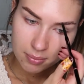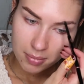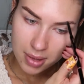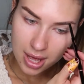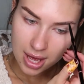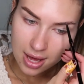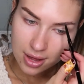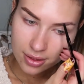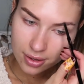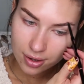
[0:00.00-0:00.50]

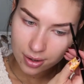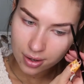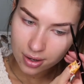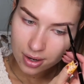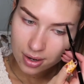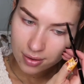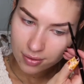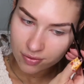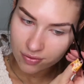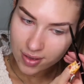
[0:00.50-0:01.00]
My other
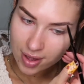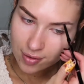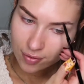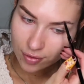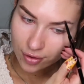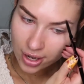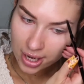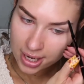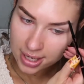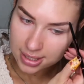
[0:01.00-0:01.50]

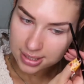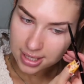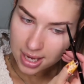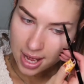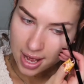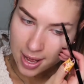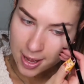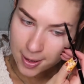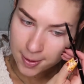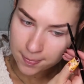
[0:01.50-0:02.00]
favorite
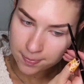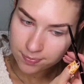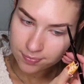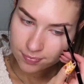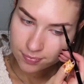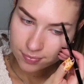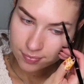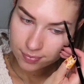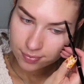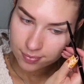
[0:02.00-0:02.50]

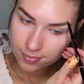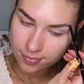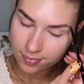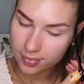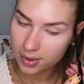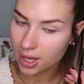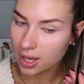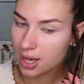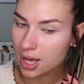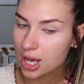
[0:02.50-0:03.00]

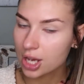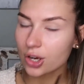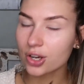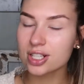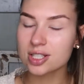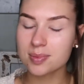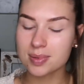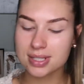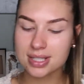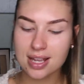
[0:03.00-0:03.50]

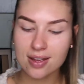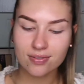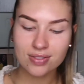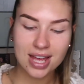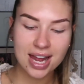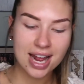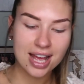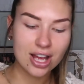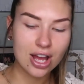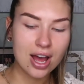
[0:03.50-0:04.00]
Christmas gift
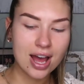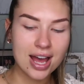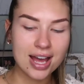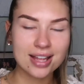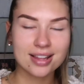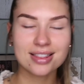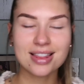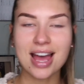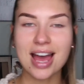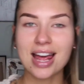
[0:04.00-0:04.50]
that I
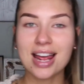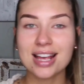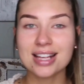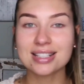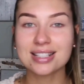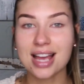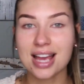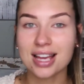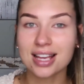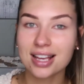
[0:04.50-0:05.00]
got, that
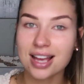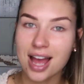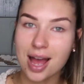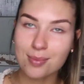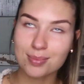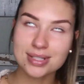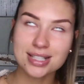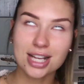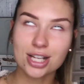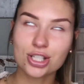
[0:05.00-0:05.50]
is like,
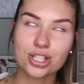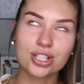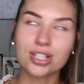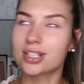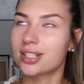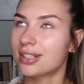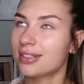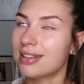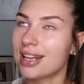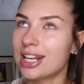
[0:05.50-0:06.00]
I'm such
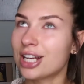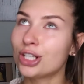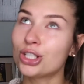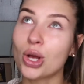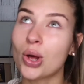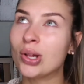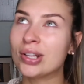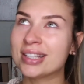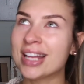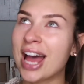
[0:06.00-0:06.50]
an
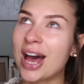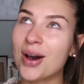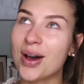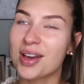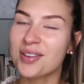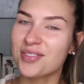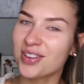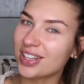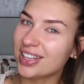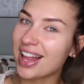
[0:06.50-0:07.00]
adult now,
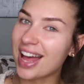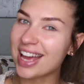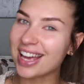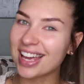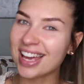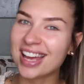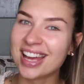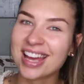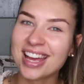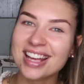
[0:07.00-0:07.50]
I feel like,
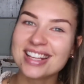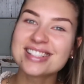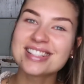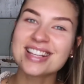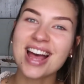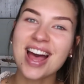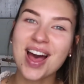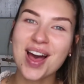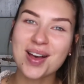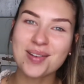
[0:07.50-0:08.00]
is
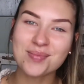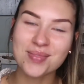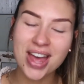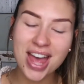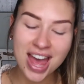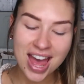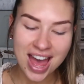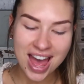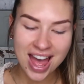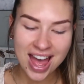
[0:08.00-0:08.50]
I
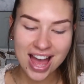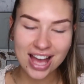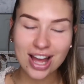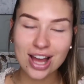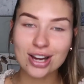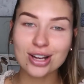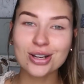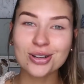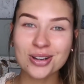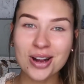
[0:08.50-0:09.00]

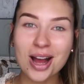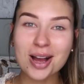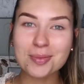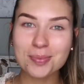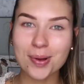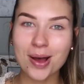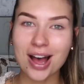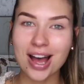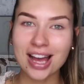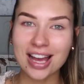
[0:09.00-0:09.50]
got a crock
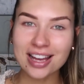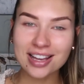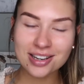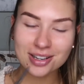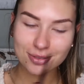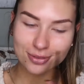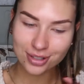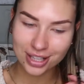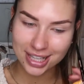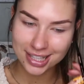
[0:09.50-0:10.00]
pot,
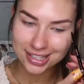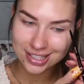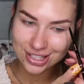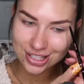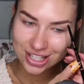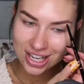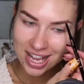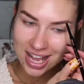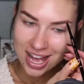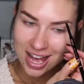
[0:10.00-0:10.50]

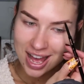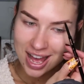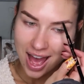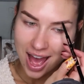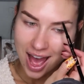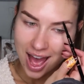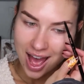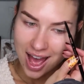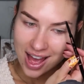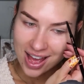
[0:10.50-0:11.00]
which
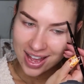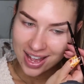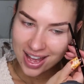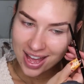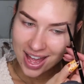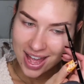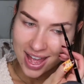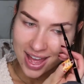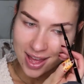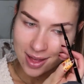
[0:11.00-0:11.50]
I
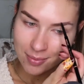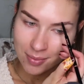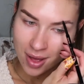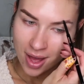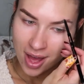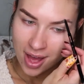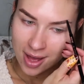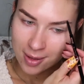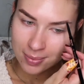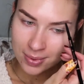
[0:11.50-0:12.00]
am
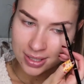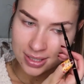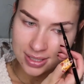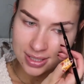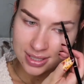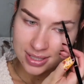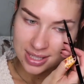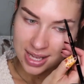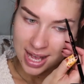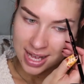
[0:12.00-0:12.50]

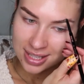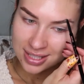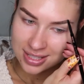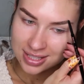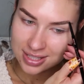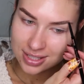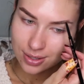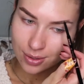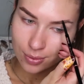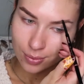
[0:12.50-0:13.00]

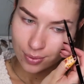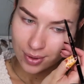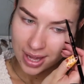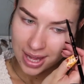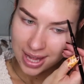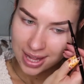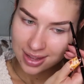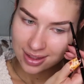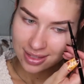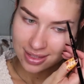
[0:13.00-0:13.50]
obsessed
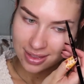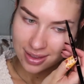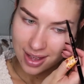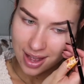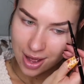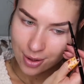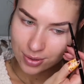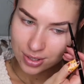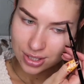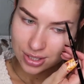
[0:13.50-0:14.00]
with.
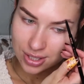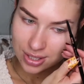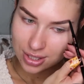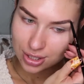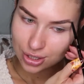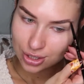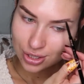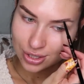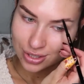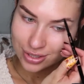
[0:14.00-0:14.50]
I was
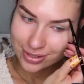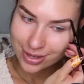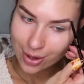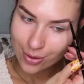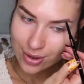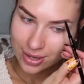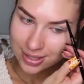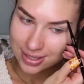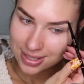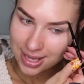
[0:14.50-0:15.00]
so
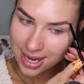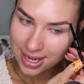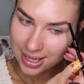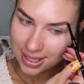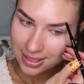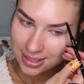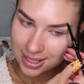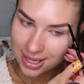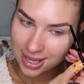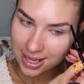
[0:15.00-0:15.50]

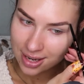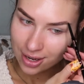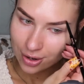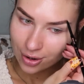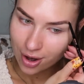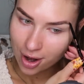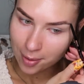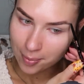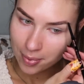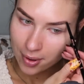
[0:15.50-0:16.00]
excited to get a
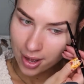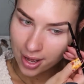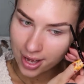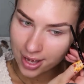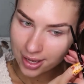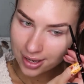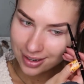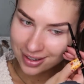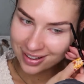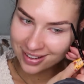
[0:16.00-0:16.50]
crock
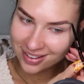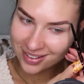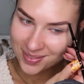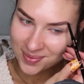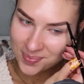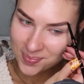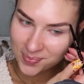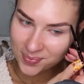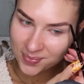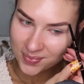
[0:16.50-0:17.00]
pot
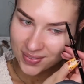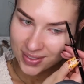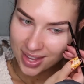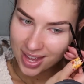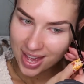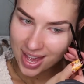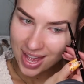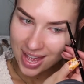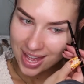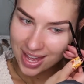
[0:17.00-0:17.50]

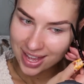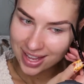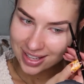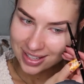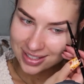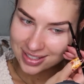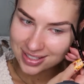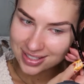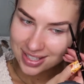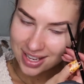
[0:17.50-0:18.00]

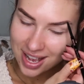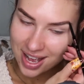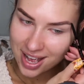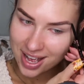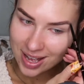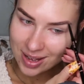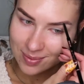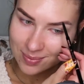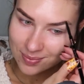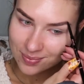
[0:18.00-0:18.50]
and
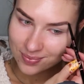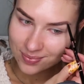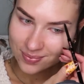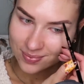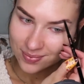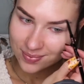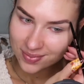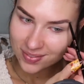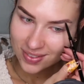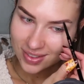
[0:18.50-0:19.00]

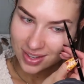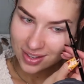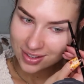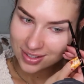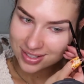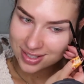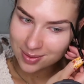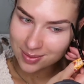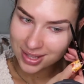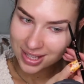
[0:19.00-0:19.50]
it
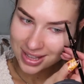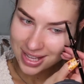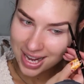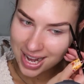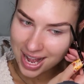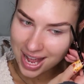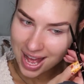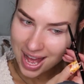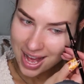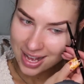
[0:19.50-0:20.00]
was something that
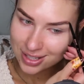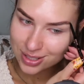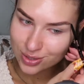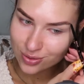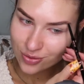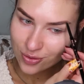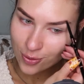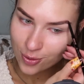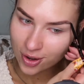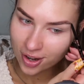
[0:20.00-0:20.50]
I asked
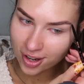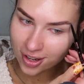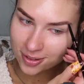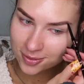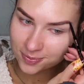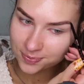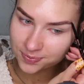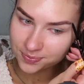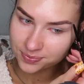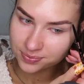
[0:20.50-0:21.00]

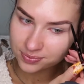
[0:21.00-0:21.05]
for